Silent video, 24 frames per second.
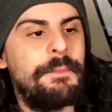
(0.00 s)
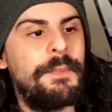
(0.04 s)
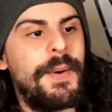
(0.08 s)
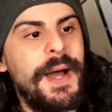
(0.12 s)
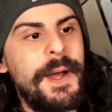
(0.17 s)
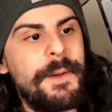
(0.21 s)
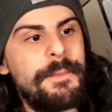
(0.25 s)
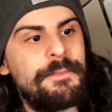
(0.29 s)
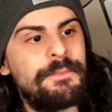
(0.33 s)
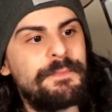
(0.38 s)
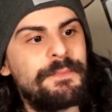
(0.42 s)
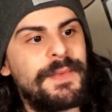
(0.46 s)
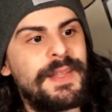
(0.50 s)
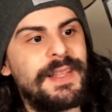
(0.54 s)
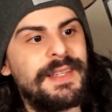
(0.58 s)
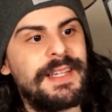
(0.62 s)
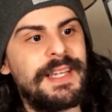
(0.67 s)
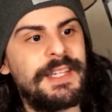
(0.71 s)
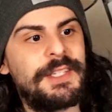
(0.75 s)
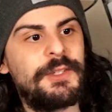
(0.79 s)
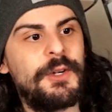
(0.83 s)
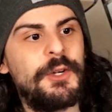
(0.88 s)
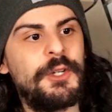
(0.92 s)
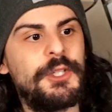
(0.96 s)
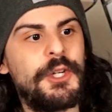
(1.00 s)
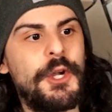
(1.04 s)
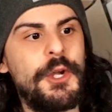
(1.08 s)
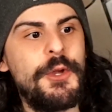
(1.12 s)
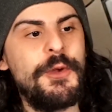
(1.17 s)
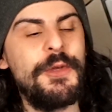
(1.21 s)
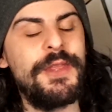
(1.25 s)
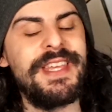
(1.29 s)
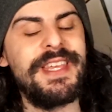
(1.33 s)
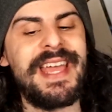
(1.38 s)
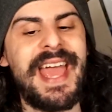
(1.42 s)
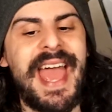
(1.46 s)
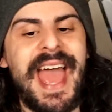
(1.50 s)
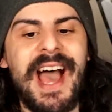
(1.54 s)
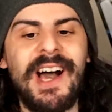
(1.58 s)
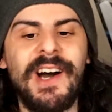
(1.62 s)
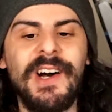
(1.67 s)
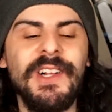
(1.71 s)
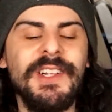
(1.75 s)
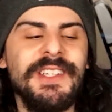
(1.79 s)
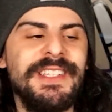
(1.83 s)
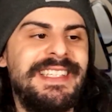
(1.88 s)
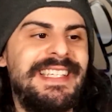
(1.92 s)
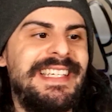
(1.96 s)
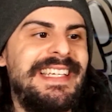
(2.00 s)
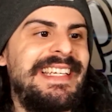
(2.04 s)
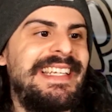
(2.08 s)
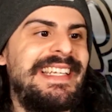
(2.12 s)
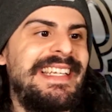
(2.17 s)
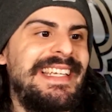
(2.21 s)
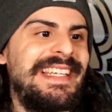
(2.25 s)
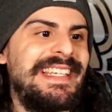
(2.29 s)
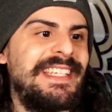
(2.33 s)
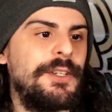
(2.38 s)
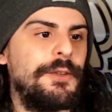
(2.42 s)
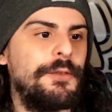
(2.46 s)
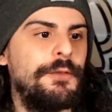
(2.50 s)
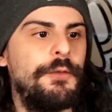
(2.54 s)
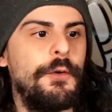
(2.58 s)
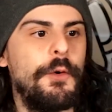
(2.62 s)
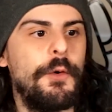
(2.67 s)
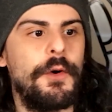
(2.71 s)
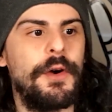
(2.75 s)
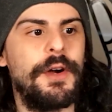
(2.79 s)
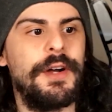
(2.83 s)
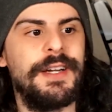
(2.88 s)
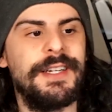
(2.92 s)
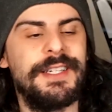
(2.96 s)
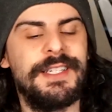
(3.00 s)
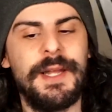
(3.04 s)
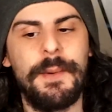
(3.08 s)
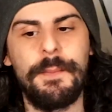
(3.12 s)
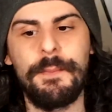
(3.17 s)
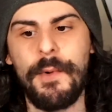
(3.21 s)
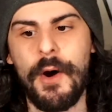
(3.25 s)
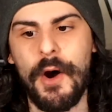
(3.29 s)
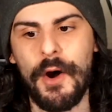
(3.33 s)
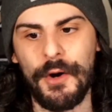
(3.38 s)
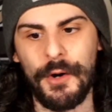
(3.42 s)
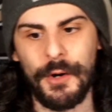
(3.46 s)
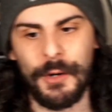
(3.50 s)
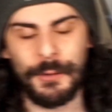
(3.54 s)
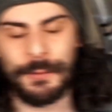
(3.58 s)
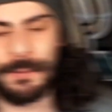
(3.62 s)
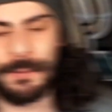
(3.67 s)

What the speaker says: but let's go show you the LTDs for tomorrow.